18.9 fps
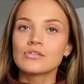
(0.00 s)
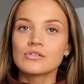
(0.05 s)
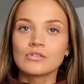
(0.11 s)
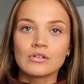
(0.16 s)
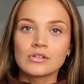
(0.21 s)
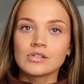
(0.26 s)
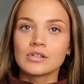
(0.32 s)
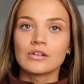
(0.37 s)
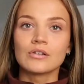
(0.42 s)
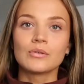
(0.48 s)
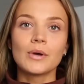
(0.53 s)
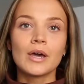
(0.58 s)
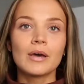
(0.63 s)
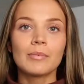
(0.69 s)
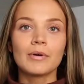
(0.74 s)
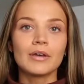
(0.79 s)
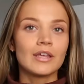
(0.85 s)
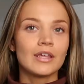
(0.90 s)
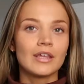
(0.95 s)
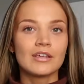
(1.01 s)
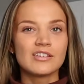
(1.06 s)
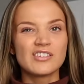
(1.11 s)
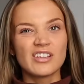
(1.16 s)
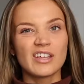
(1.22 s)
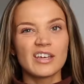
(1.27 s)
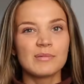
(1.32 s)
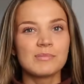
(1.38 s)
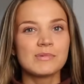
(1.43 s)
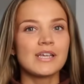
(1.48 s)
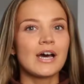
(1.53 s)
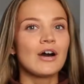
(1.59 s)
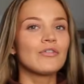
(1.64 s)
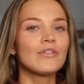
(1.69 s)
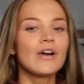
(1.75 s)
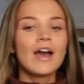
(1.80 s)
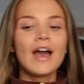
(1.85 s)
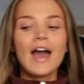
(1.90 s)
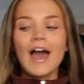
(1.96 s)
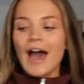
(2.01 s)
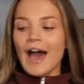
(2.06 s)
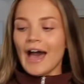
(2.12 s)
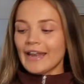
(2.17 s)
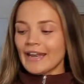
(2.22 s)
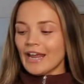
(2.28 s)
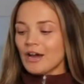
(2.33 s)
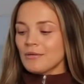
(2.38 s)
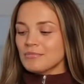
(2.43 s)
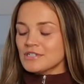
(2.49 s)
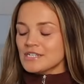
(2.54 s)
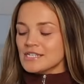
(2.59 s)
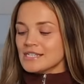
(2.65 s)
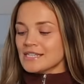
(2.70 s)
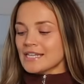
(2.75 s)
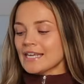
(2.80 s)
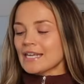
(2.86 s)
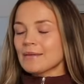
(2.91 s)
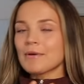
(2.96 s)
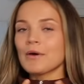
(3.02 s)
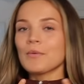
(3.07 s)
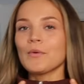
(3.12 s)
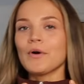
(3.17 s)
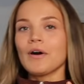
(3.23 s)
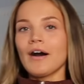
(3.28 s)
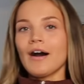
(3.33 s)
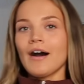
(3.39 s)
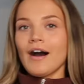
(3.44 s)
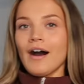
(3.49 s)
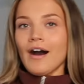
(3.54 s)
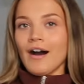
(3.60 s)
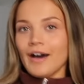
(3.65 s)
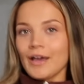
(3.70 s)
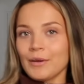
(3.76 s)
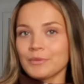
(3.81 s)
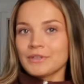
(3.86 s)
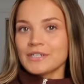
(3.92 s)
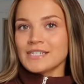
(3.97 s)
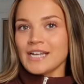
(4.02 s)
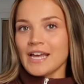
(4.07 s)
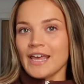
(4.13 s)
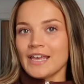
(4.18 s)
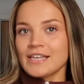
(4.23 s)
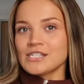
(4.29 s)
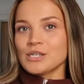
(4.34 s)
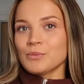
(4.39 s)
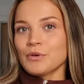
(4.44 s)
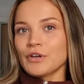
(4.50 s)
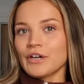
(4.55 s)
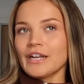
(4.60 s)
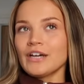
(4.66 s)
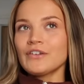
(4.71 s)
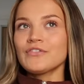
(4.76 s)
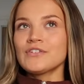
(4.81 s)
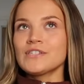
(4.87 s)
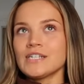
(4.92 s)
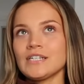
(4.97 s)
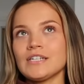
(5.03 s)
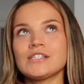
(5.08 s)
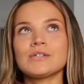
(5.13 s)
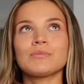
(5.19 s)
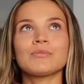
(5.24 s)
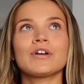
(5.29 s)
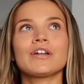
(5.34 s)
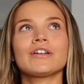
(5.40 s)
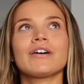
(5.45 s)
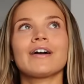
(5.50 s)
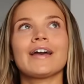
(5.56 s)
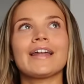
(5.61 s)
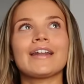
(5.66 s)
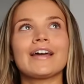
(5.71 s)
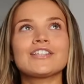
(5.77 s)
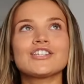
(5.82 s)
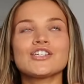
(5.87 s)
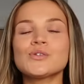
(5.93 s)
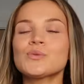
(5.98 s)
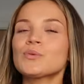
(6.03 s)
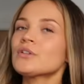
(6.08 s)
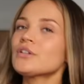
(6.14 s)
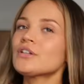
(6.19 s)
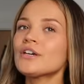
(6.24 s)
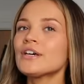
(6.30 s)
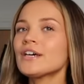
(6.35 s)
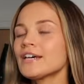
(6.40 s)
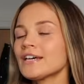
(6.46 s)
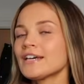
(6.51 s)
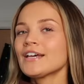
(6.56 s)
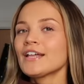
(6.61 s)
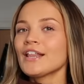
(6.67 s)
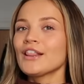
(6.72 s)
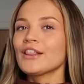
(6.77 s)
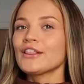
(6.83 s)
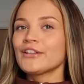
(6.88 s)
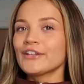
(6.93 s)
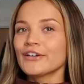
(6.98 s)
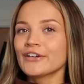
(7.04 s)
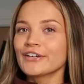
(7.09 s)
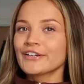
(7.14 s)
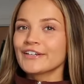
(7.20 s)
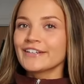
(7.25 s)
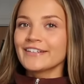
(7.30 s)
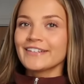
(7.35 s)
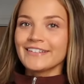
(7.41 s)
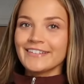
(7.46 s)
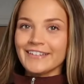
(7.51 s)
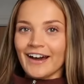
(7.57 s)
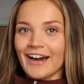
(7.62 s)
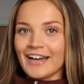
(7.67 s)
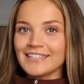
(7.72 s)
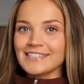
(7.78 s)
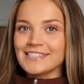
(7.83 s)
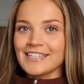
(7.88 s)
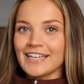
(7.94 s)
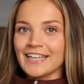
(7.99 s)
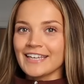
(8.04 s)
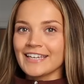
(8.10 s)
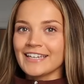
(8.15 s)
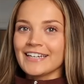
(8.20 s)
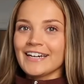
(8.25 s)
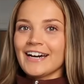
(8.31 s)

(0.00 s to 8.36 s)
socks and underwear, but he can do that himself. And now I'm just thinking about what I want to take. So we're going out for dinner tomorrow night, and I just want to look nice. Like,